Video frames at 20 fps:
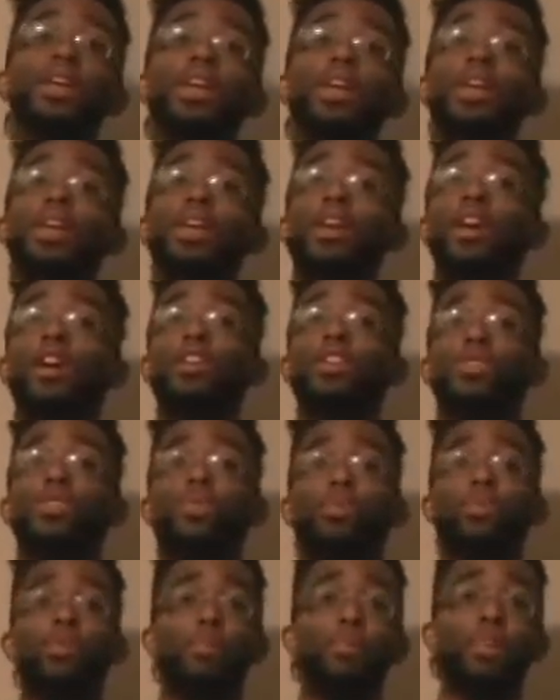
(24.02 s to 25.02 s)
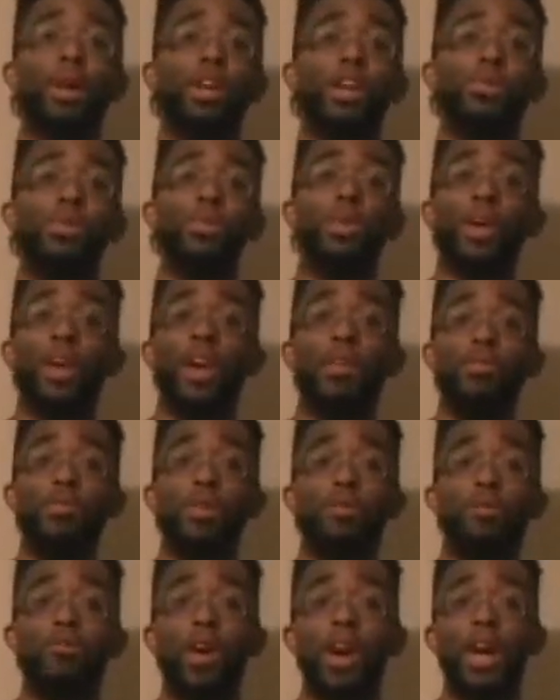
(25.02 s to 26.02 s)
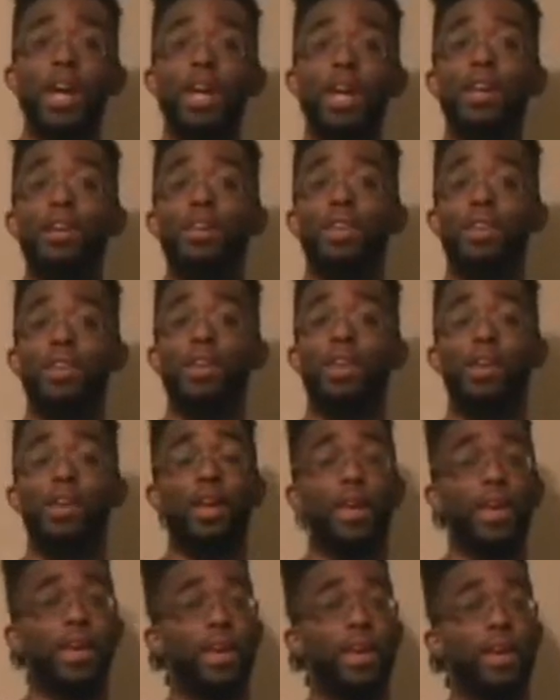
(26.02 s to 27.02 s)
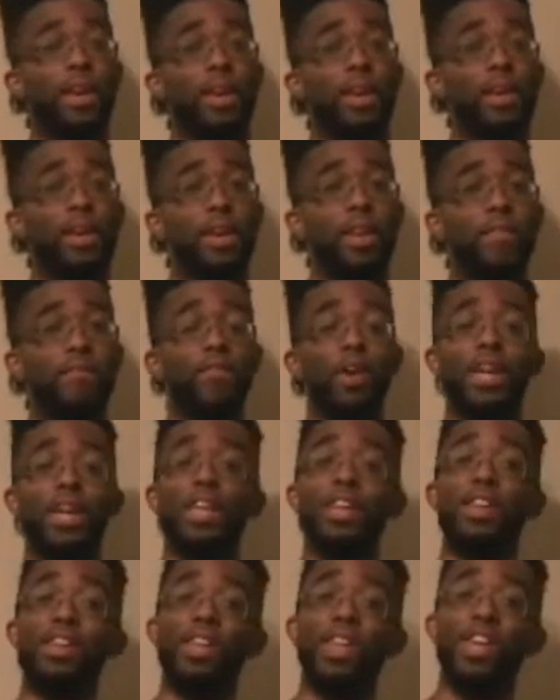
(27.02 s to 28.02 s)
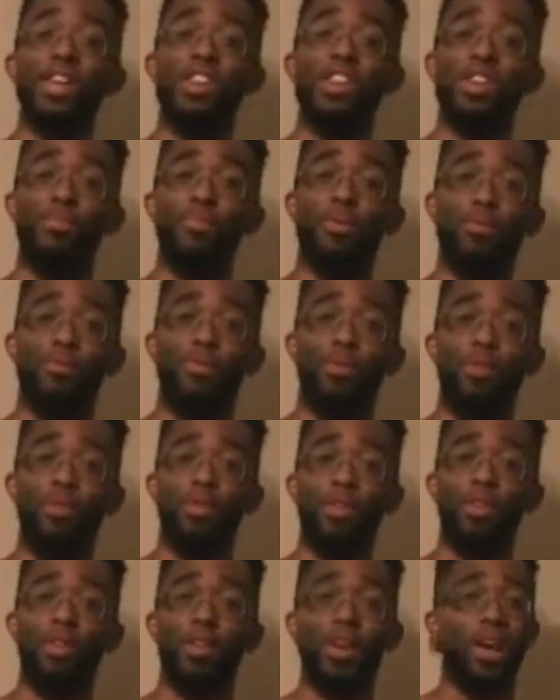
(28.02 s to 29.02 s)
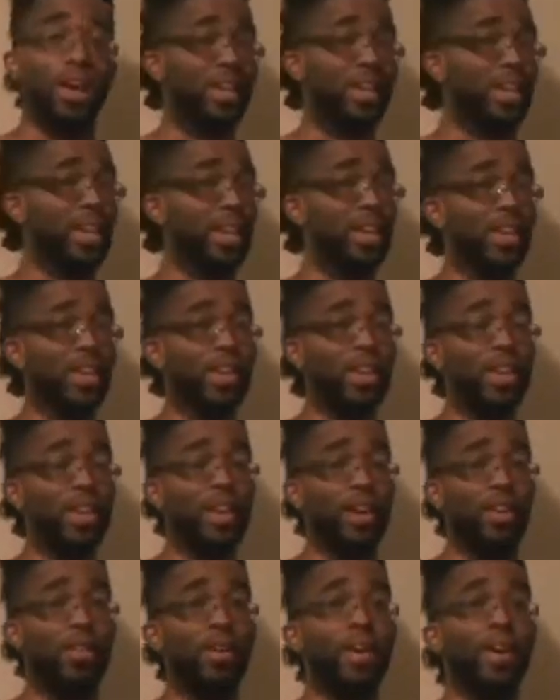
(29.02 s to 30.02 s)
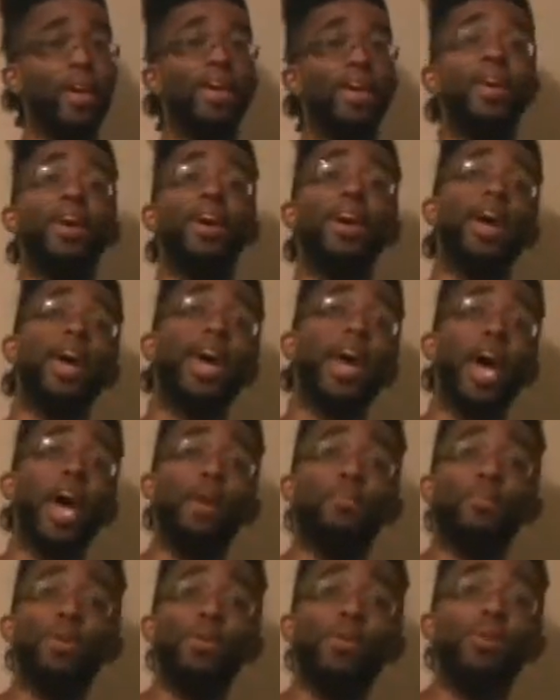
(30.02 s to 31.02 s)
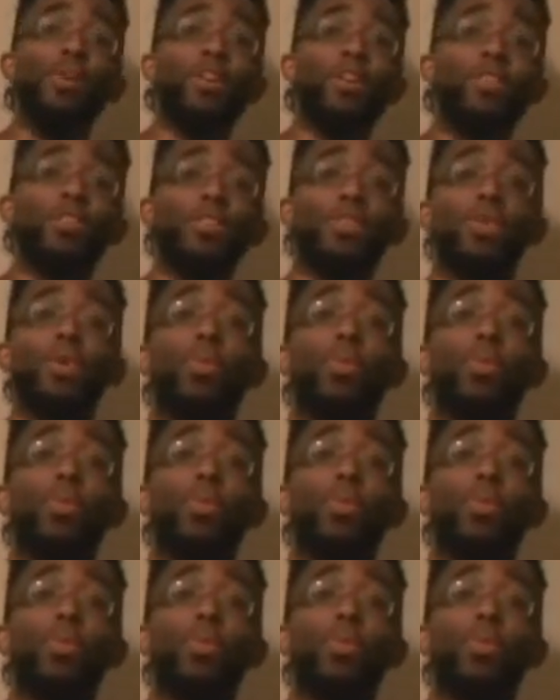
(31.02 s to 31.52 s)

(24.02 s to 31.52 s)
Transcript: Hey guys, welcome back to another Effin' Up Fridays. And if I didn't say it to you before, I'll say it to you now. Happy New Year's.